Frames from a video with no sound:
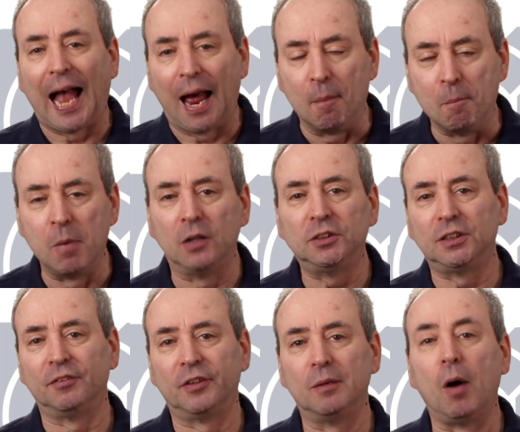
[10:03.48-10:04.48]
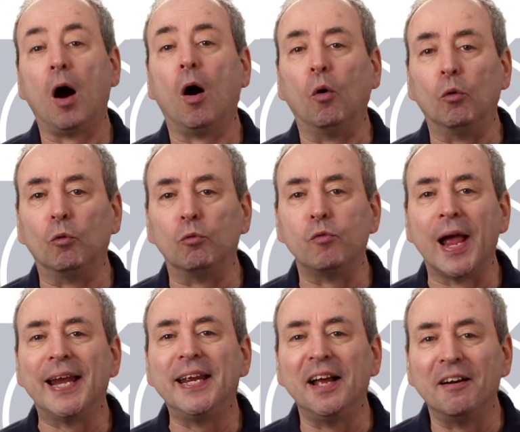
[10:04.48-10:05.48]
And most of them are
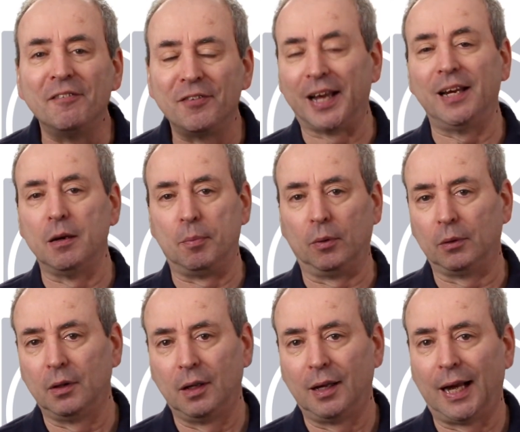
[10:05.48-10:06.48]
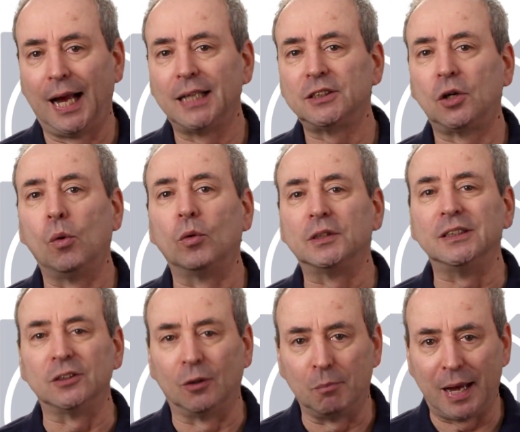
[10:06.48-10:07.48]
already available as
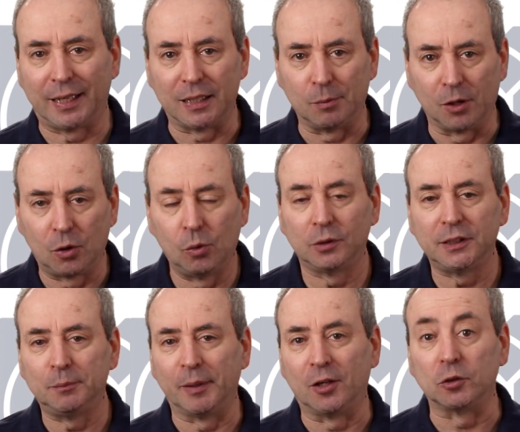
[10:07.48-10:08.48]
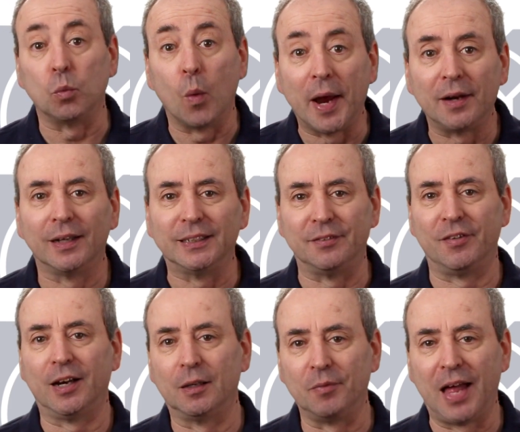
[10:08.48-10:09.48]
courses on management courses, because when I
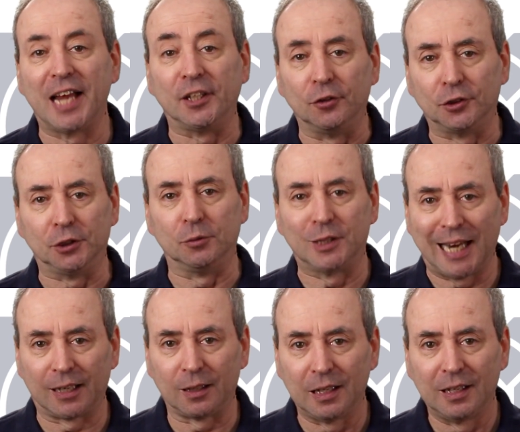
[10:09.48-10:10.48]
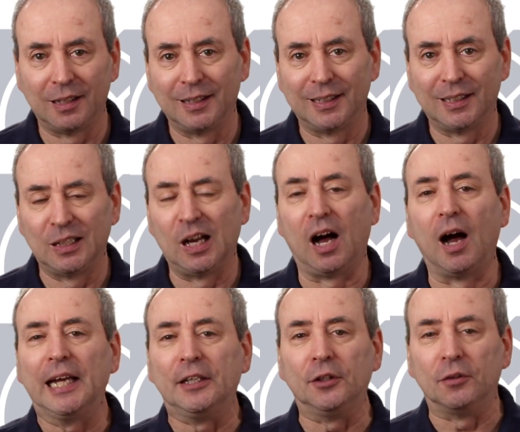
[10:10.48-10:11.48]
developed that YouTube channel,
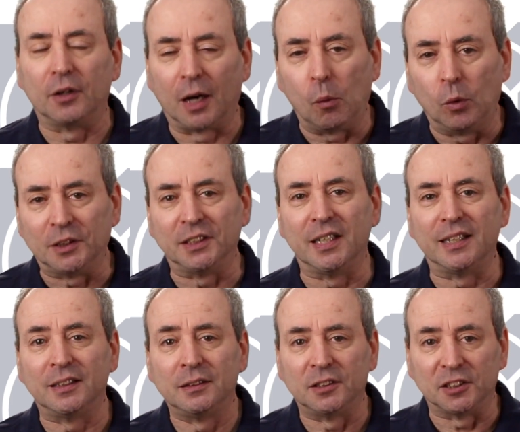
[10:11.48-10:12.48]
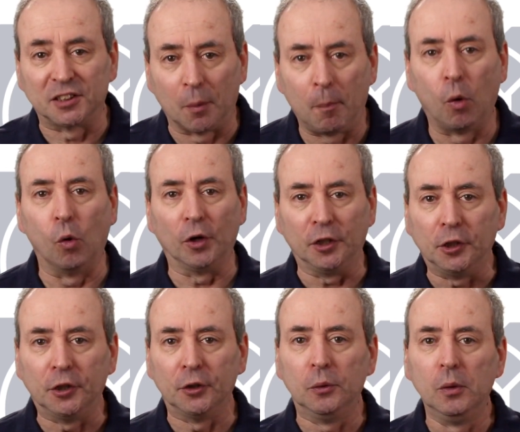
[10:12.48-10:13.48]
I knew that I wanted it to support
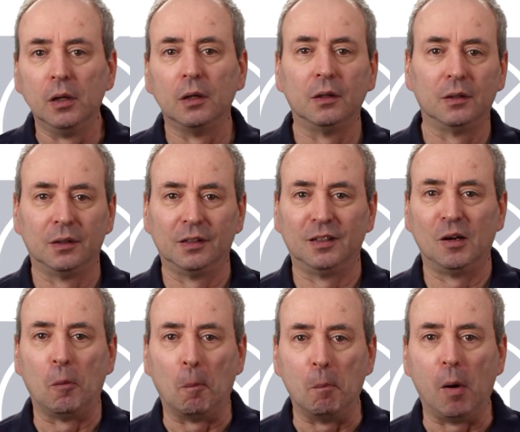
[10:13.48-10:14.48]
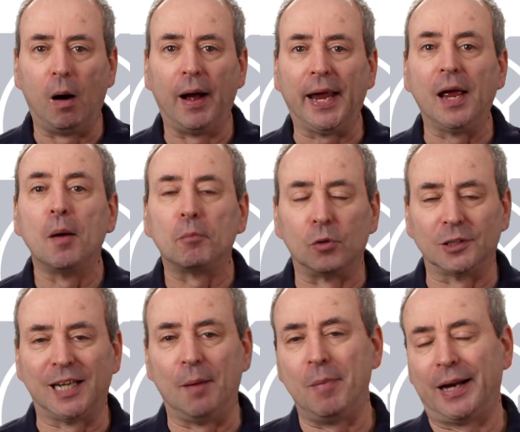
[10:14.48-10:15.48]
you, my
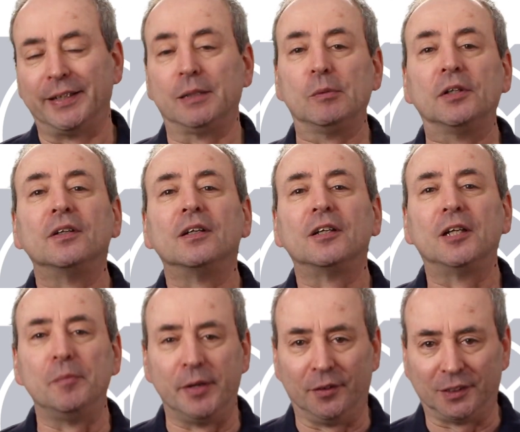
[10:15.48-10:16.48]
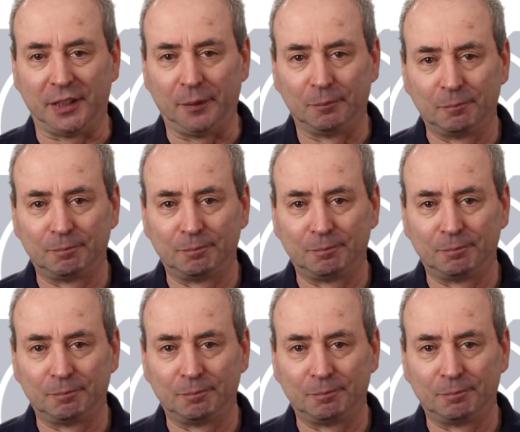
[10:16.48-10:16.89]
project management community.